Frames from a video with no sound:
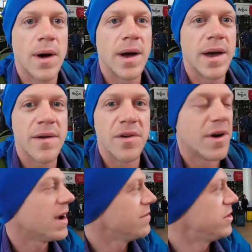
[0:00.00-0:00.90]
I have
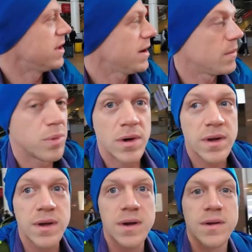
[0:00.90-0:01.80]
arrived at the airport
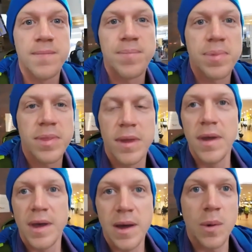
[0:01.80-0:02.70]
here.
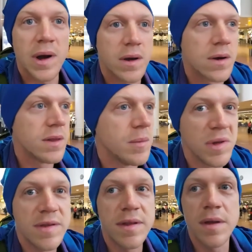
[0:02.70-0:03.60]
Quite early,
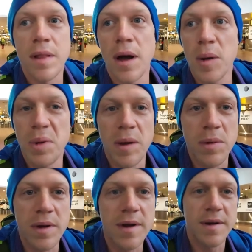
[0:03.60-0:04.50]
but still a lot of
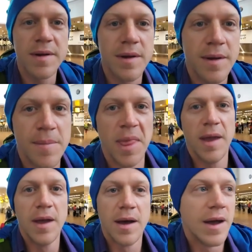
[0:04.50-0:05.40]
people here.
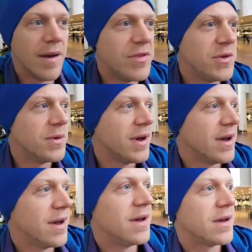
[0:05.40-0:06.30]
I have to
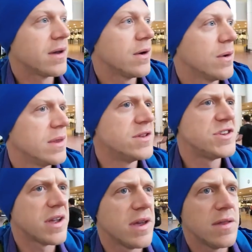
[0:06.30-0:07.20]
uh, go and
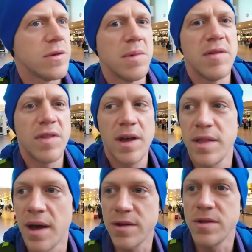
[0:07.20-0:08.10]
check in to my
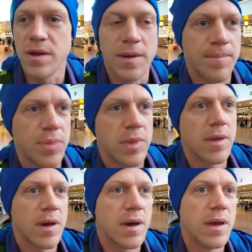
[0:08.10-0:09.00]
flight, actually.
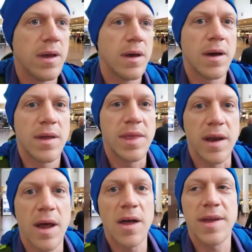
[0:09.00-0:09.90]
I uh, did
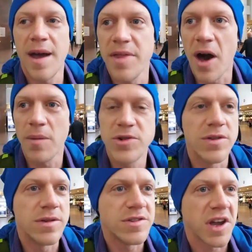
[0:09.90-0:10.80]
not have the
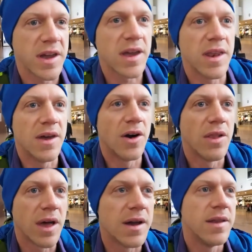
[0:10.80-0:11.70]
option to check in
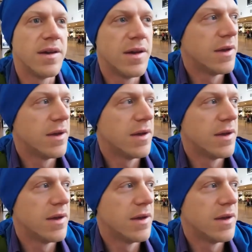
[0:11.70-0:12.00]
online.